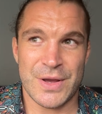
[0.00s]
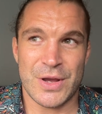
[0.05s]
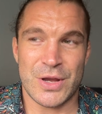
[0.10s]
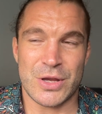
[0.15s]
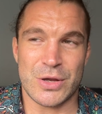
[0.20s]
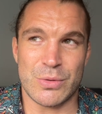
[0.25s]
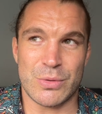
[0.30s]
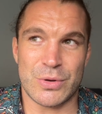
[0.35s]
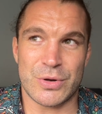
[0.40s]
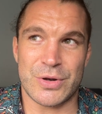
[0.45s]

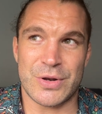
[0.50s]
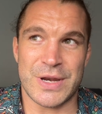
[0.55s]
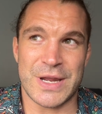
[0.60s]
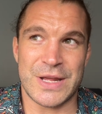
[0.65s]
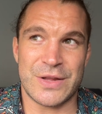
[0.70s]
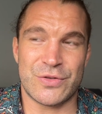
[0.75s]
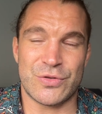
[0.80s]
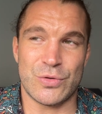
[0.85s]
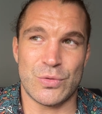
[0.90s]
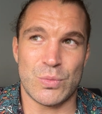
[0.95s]
You would
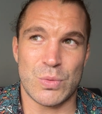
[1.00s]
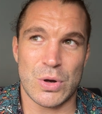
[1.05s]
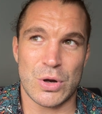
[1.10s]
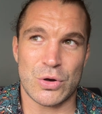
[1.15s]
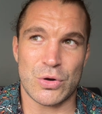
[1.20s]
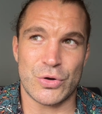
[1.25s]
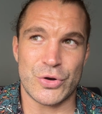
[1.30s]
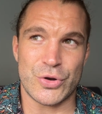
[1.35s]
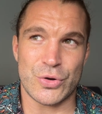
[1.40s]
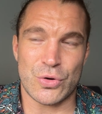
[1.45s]
need to
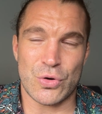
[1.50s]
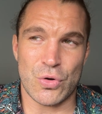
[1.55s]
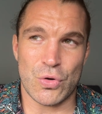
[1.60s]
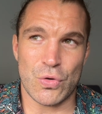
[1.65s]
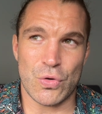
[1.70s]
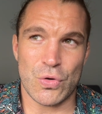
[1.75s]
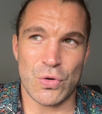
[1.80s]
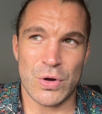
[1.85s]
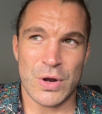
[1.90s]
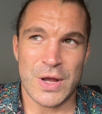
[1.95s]
work on your
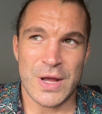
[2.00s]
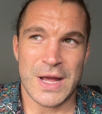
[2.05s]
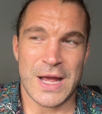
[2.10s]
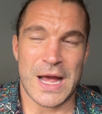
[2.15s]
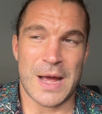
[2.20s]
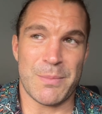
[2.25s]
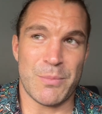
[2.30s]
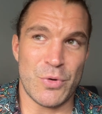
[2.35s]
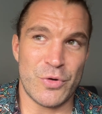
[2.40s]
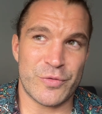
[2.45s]
core
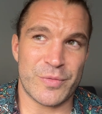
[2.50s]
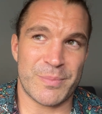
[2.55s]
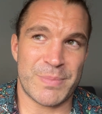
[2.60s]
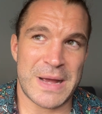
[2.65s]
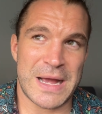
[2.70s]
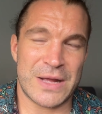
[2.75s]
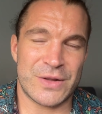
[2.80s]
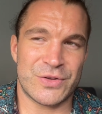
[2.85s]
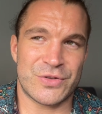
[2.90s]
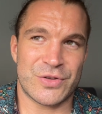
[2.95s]
and movement
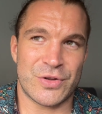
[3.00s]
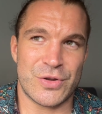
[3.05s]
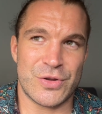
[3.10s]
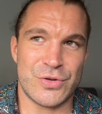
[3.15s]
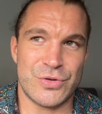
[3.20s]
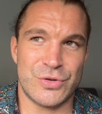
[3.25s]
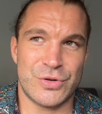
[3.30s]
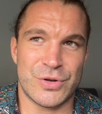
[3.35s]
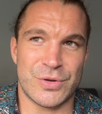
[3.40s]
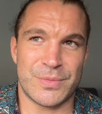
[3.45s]
patterns so that
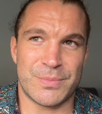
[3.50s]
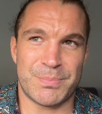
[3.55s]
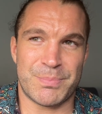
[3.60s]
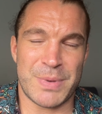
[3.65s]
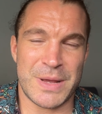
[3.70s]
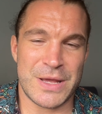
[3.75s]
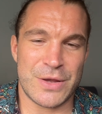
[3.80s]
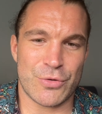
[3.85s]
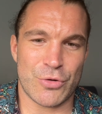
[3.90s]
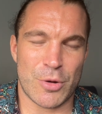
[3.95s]
you can
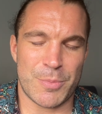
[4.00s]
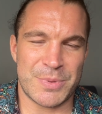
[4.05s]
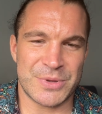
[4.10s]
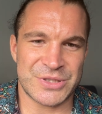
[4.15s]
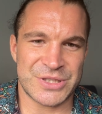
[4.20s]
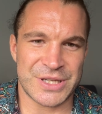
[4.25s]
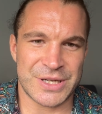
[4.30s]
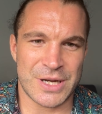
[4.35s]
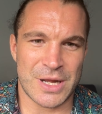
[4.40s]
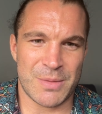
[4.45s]
beat your
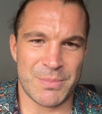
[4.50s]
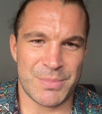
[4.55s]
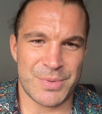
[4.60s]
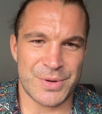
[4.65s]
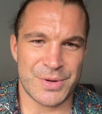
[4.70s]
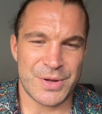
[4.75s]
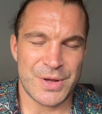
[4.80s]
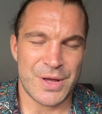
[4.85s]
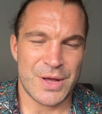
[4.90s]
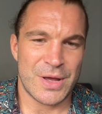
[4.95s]
opposite number